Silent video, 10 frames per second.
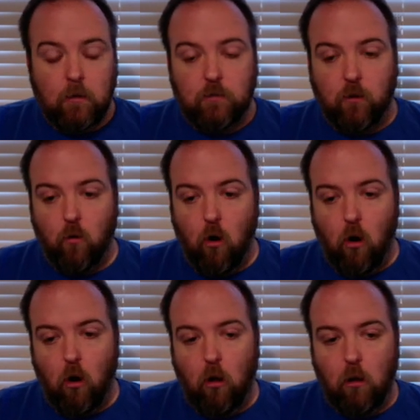they're
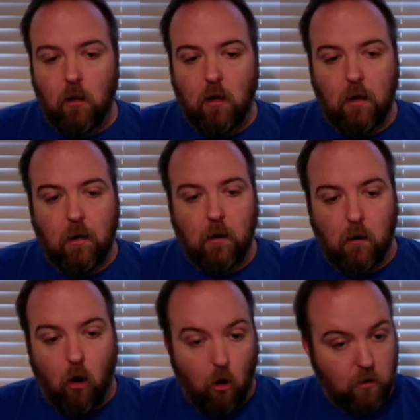all
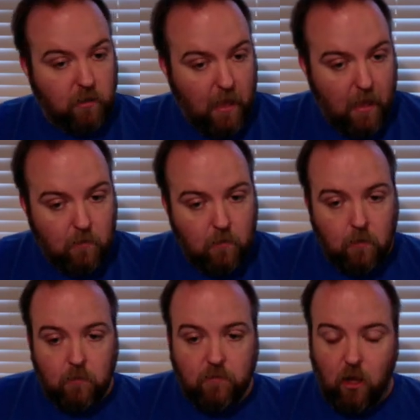hard to get,
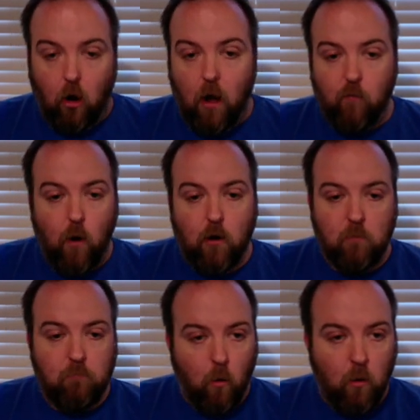they all have rare
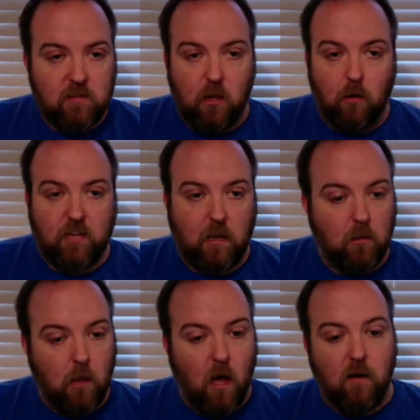components, they all take a
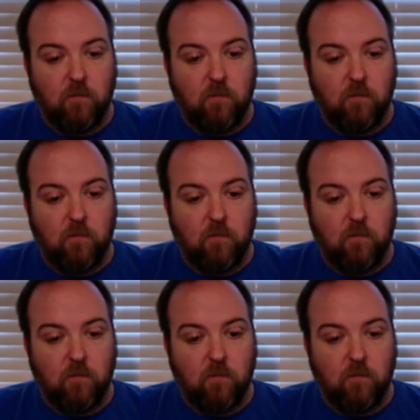lot of